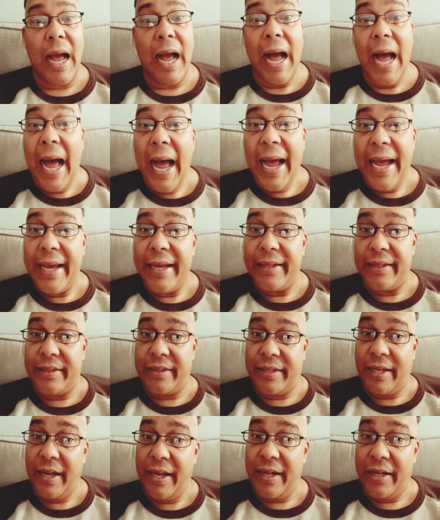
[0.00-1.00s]
I
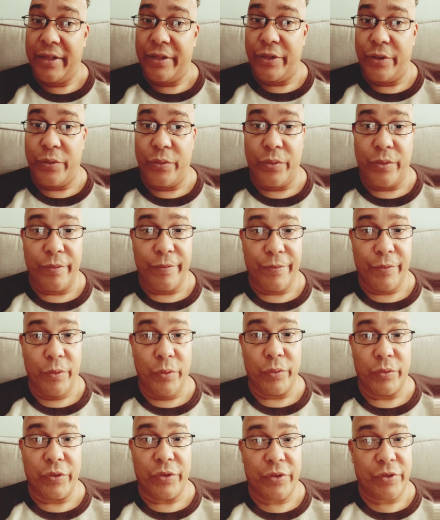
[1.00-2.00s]
tell you to
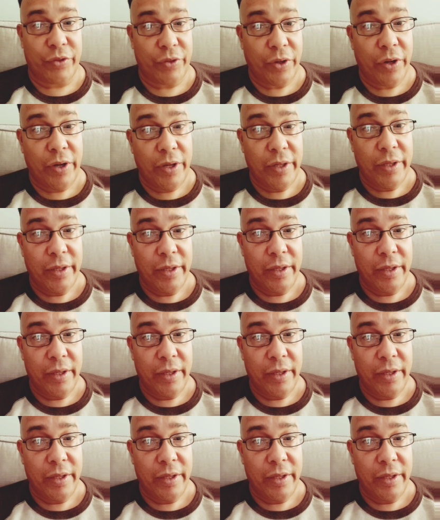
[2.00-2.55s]
vote, sir.